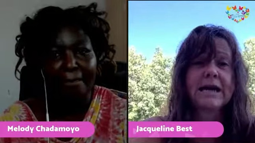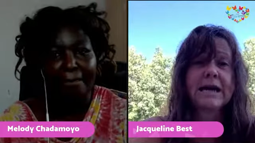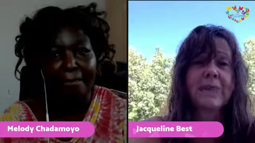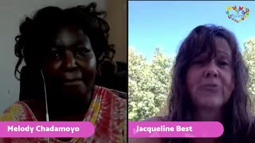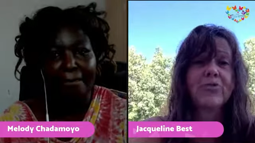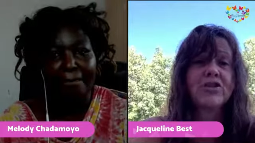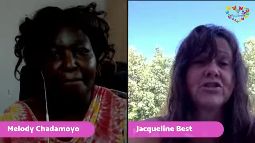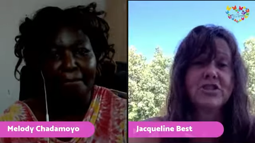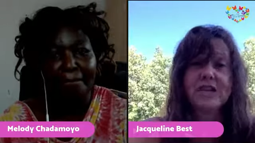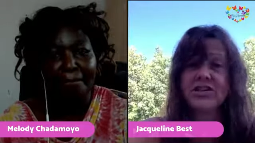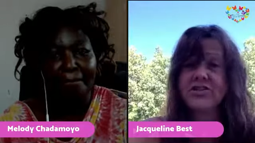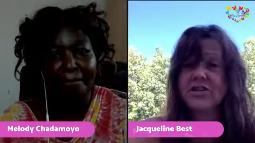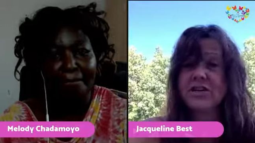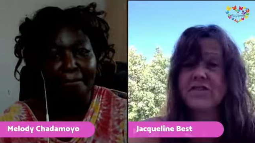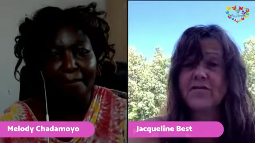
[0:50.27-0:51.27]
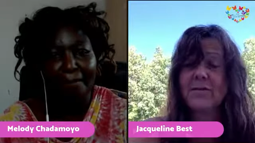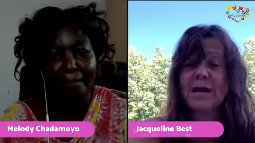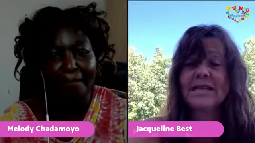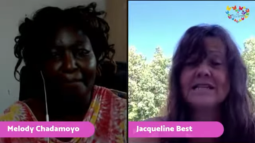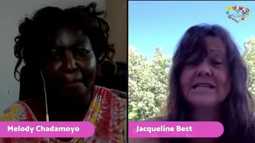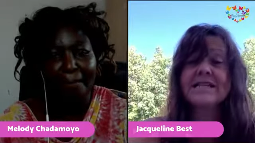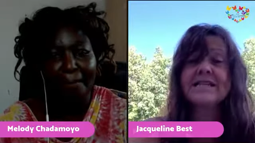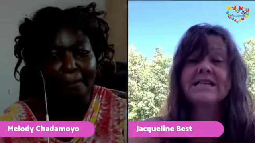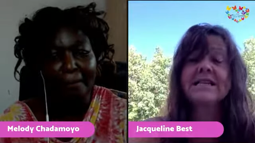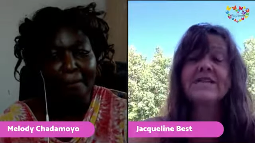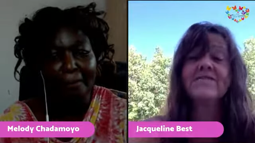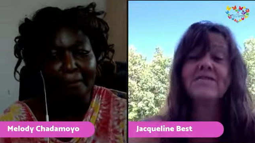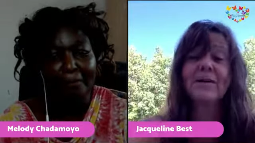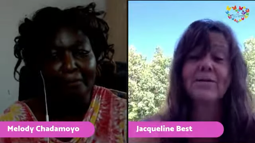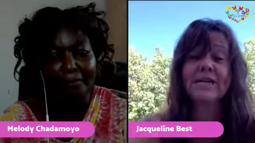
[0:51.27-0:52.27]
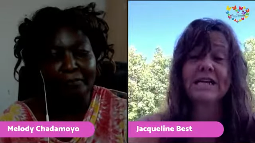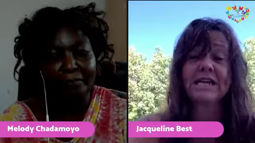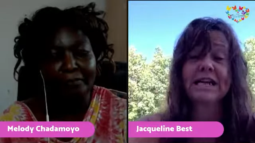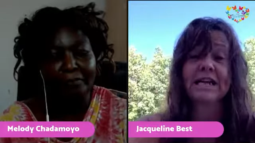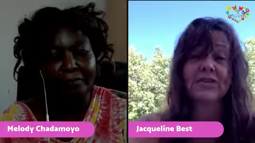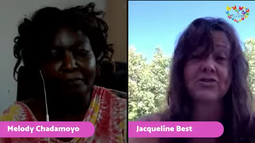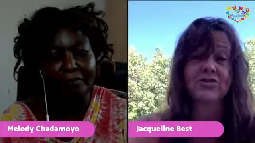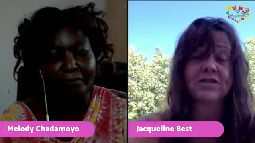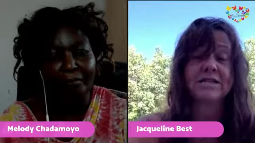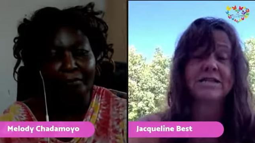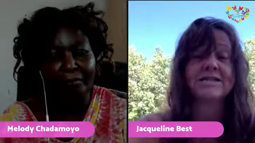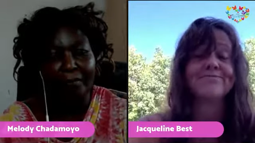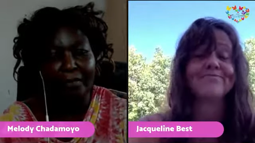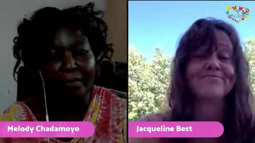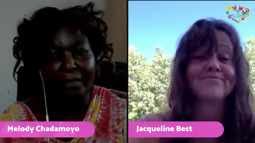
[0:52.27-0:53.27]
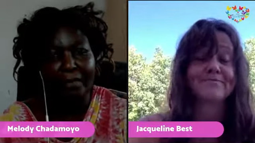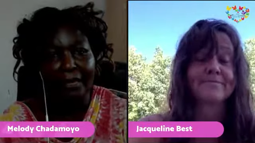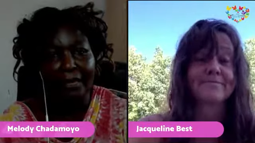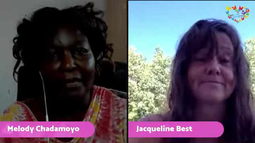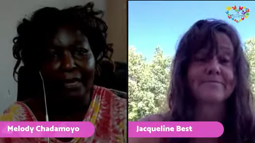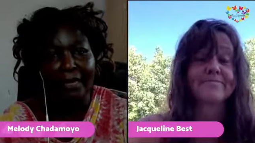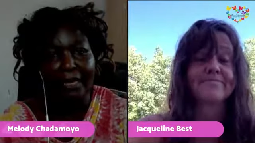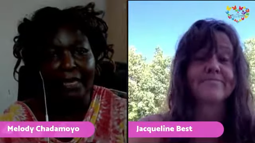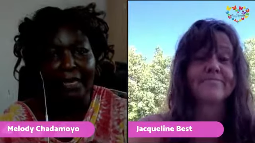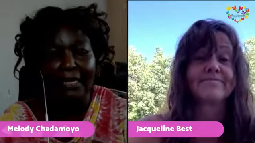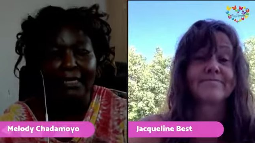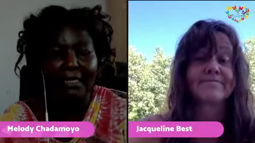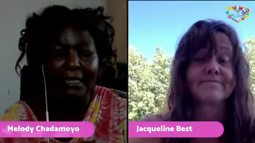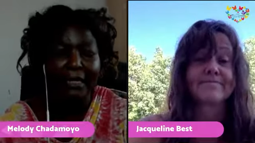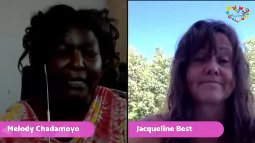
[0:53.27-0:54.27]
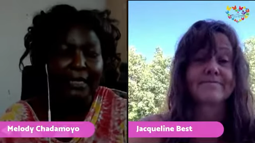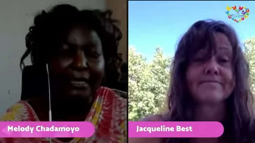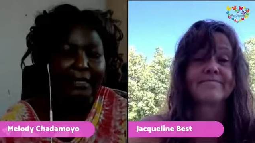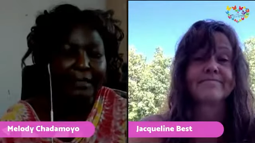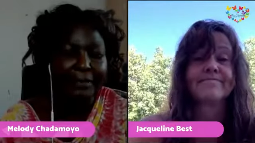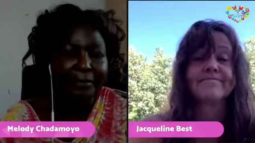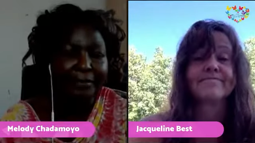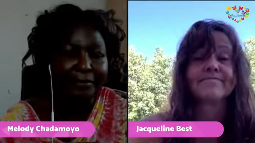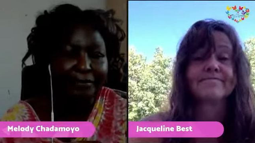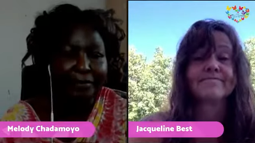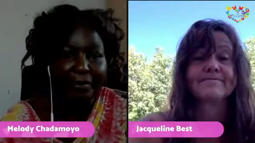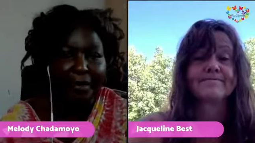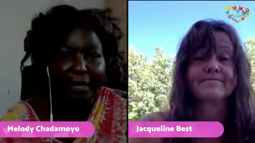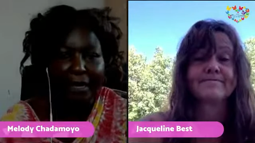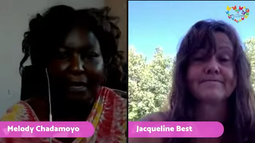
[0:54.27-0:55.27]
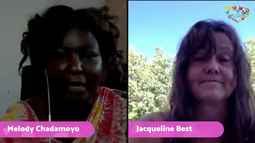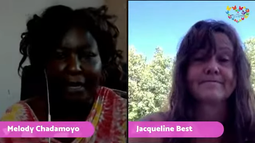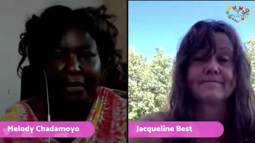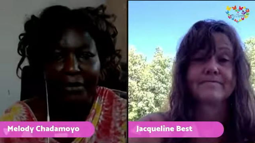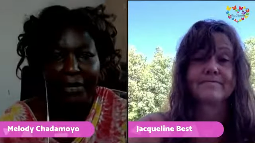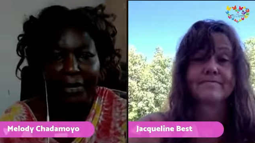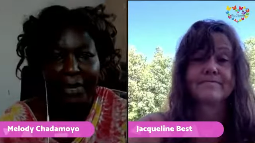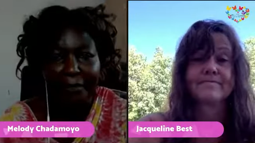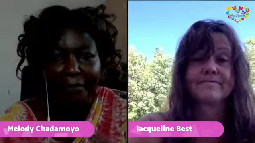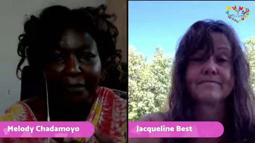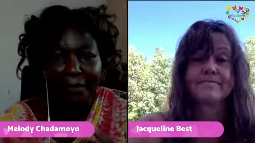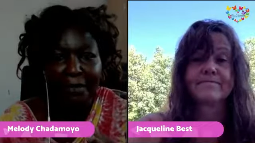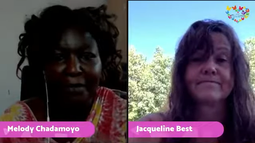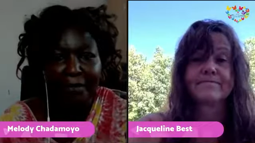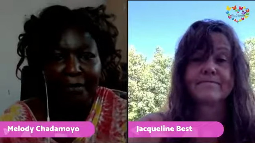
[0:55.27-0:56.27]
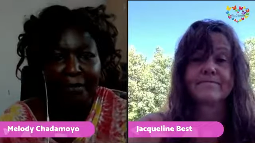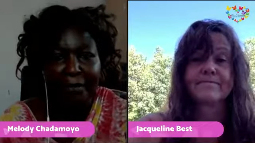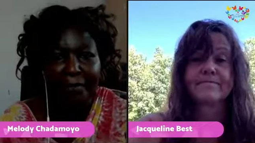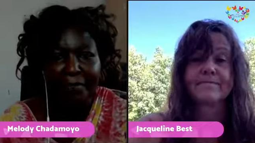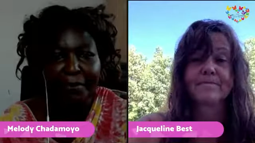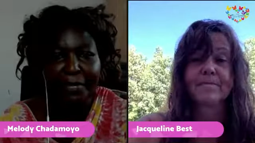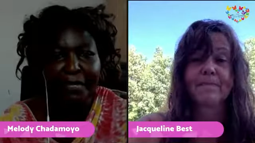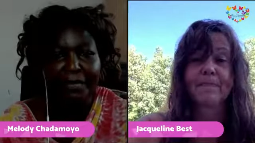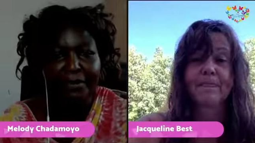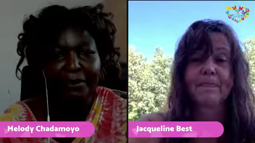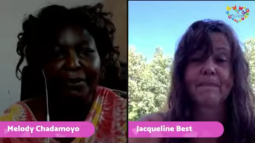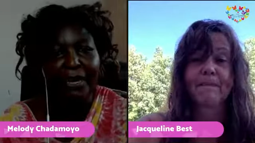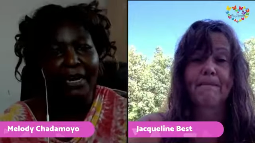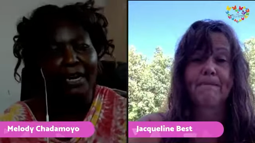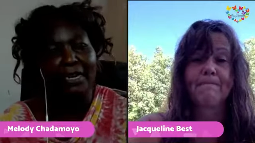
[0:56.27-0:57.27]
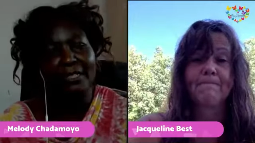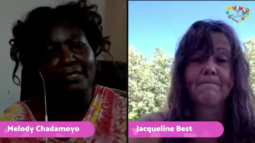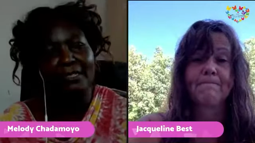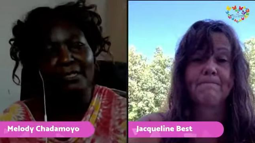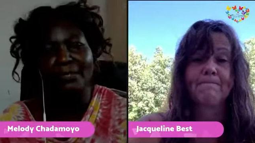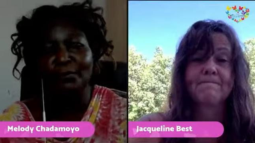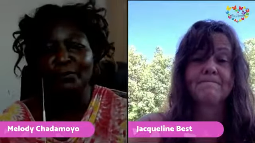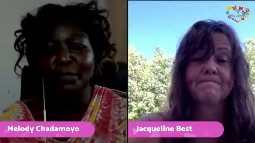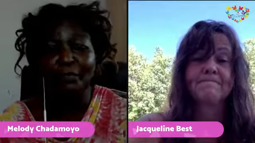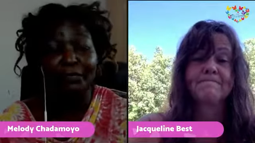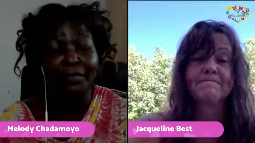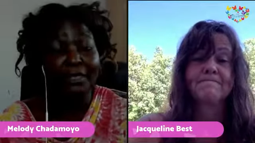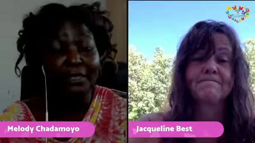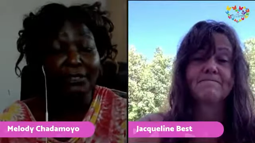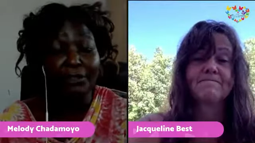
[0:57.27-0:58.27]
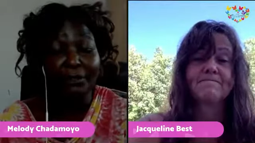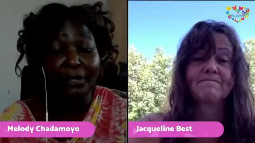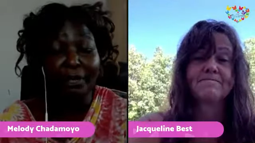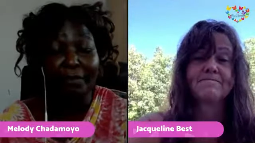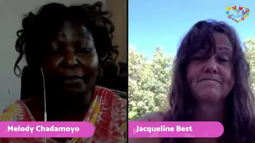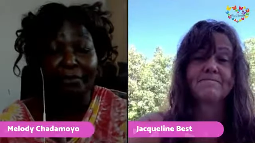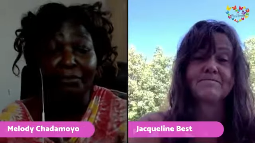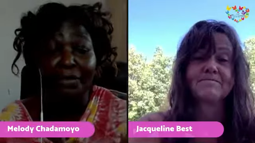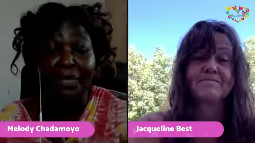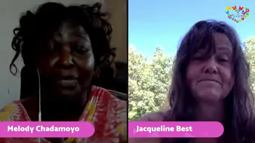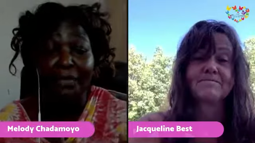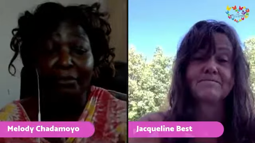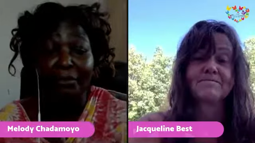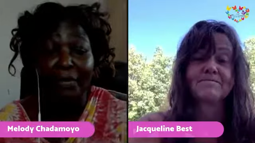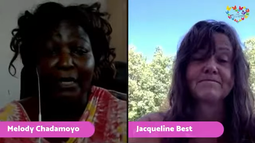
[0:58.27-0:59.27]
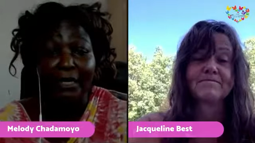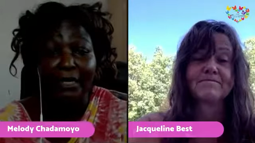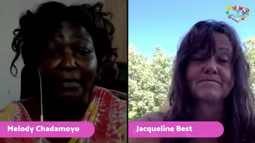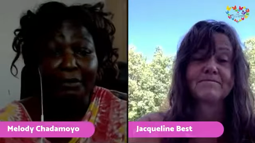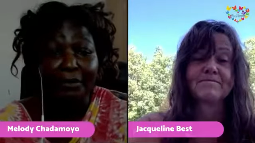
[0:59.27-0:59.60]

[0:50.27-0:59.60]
Speaker 1: appreciation of masculine and feminine energies
Speaker 2: yes um, recapping opening your heart it, we were just talking about really connecting